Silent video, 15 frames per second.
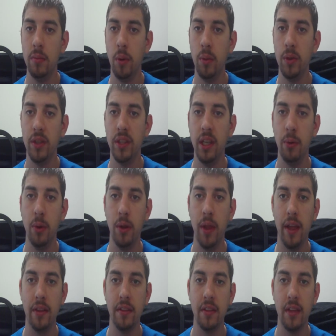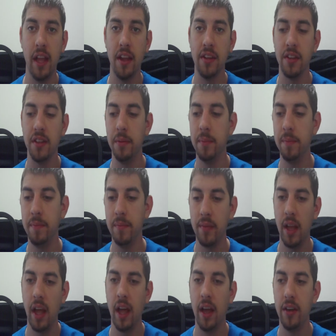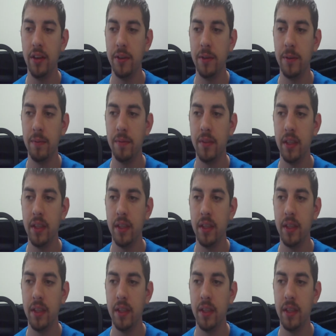But we'll see where that takes him. I don't know.